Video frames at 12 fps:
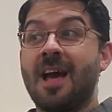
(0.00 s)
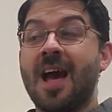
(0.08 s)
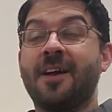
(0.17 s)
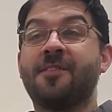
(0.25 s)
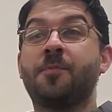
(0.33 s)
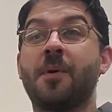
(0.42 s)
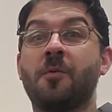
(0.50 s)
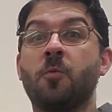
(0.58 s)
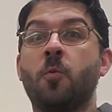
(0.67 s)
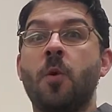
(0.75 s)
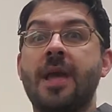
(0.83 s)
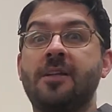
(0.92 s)
I've spent
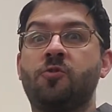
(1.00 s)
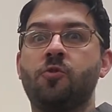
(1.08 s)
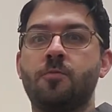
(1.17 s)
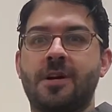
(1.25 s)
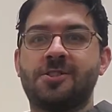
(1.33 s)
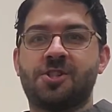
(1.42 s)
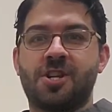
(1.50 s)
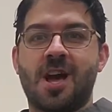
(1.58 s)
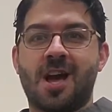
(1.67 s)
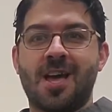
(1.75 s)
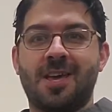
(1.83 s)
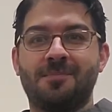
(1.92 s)
way too much
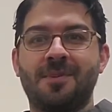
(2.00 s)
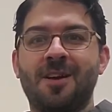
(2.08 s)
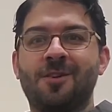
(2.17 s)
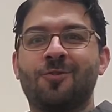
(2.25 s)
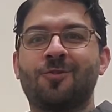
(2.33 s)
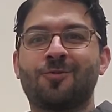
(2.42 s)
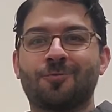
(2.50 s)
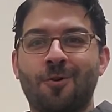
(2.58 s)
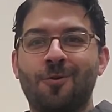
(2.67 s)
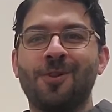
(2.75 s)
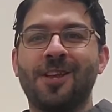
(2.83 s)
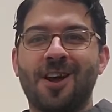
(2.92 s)
time
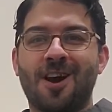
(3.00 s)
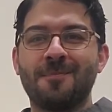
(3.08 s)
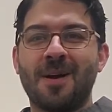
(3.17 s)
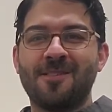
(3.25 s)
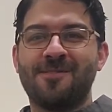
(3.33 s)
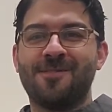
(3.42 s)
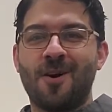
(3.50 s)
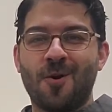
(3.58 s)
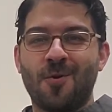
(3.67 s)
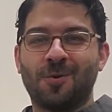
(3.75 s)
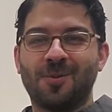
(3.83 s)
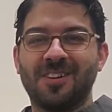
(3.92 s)
scrolling on my
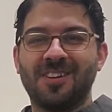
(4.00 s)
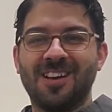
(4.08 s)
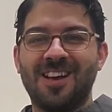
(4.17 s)
phone